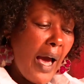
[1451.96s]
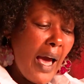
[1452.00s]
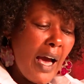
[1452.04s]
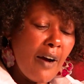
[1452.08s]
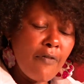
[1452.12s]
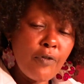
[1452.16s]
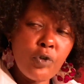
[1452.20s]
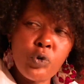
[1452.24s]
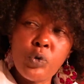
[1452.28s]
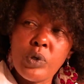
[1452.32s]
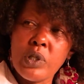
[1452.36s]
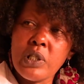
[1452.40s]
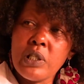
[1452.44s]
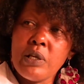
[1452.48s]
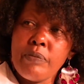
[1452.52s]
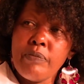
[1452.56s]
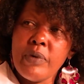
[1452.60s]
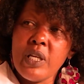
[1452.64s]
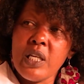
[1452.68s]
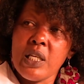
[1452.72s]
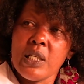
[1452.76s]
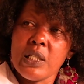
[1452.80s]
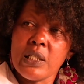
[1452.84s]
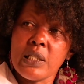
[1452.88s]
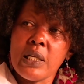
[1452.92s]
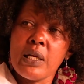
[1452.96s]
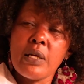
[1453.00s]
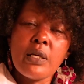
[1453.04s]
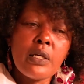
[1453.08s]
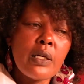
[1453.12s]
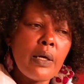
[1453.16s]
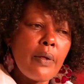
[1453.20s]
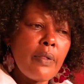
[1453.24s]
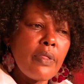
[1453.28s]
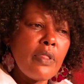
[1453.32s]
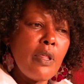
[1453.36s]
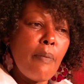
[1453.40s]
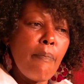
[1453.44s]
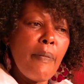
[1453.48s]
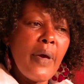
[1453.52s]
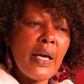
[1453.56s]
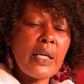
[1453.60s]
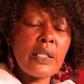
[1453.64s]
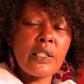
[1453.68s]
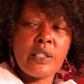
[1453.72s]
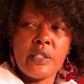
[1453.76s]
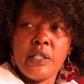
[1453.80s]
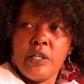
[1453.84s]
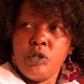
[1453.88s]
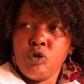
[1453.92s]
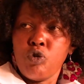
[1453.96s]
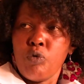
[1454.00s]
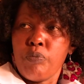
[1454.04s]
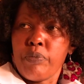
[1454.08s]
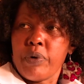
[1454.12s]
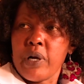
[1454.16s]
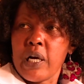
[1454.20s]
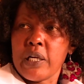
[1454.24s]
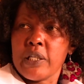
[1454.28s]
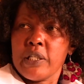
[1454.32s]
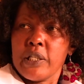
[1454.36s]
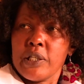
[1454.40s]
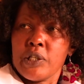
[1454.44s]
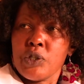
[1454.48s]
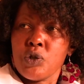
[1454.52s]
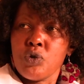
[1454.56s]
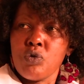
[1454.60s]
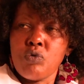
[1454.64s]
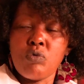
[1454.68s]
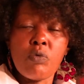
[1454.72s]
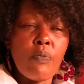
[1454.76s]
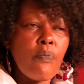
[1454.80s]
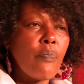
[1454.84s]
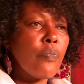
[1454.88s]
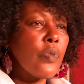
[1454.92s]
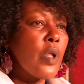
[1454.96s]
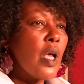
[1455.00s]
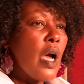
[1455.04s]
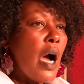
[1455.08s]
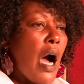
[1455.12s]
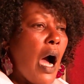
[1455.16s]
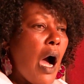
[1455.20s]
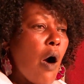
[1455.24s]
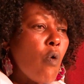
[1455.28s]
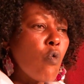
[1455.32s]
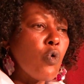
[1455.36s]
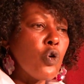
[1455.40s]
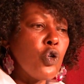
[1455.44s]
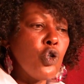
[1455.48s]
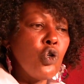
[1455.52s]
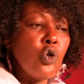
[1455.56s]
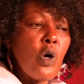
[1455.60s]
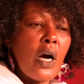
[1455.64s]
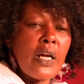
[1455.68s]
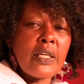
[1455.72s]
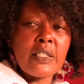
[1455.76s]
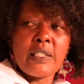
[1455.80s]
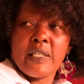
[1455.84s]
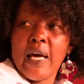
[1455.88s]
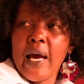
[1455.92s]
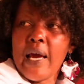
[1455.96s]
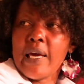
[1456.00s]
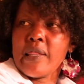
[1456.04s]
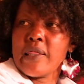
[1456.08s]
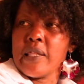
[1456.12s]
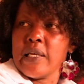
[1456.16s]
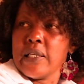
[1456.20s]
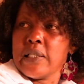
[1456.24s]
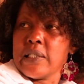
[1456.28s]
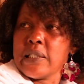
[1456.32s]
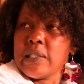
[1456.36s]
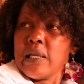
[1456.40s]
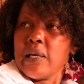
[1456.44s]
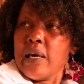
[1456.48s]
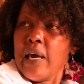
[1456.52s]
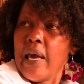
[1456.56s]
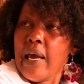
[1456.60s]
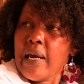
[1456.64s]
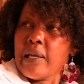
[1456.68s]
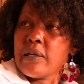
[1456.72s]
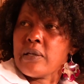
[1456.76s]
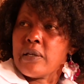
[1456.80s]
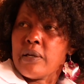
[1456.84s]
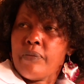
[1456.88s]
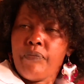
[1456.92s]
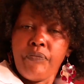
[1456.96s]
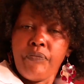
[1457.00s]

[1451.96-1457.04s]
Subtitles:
I have 20 minutes. The mechs need to practice too. How would you untie this and